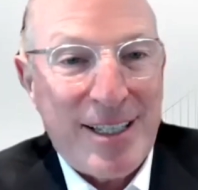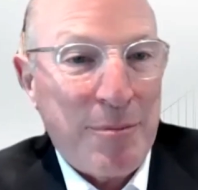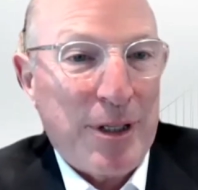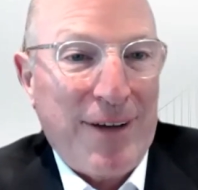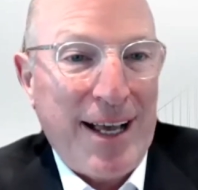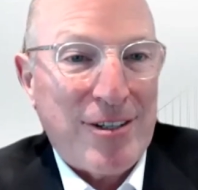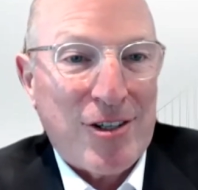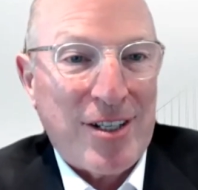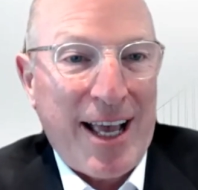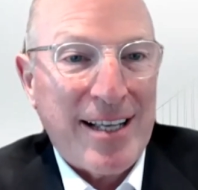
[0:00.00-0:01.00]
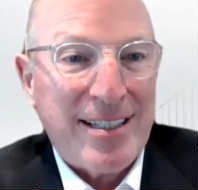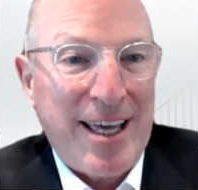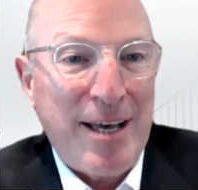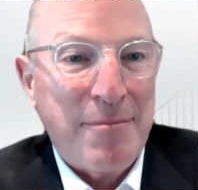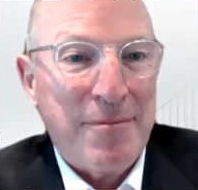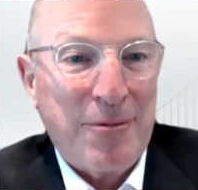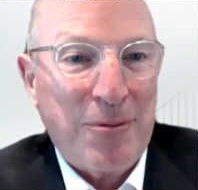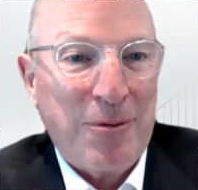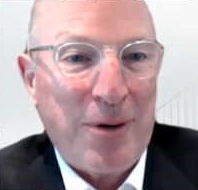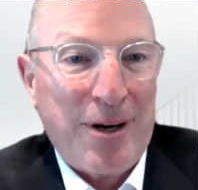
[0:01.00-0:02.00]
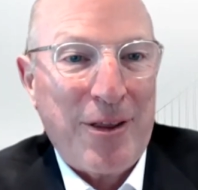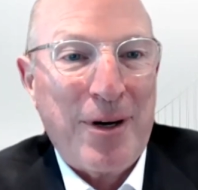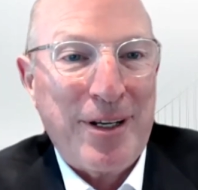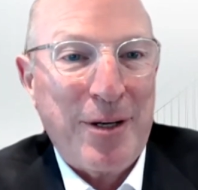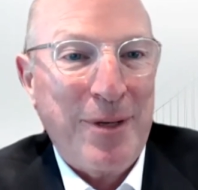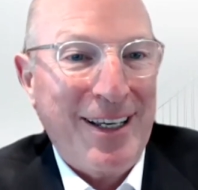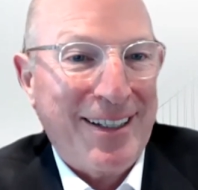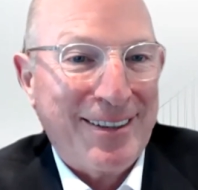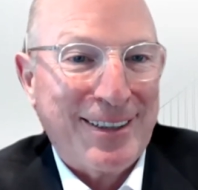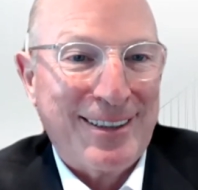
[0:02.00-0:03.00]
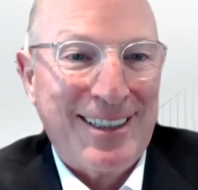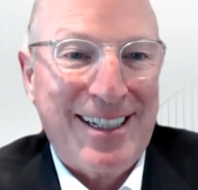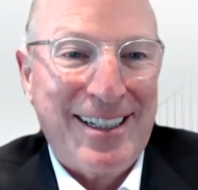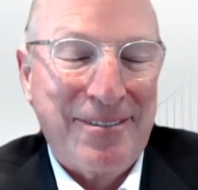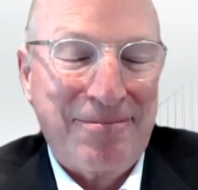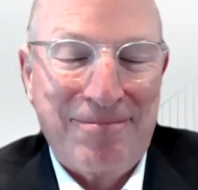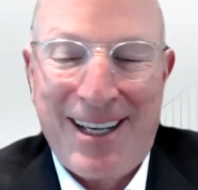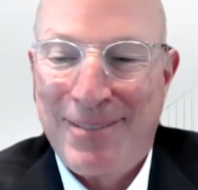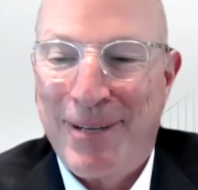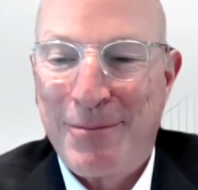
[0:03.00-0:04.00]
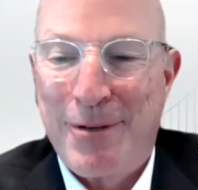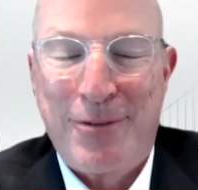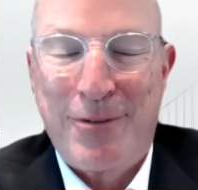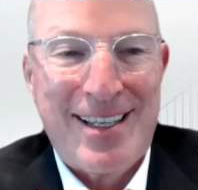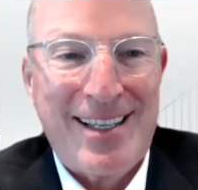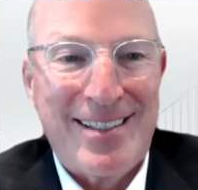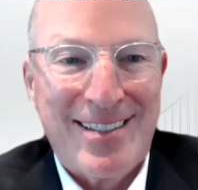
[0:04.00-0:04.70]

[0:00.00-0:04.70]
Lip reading: simple advice. Just ask them where they want you to be. It's just makes perfect sense.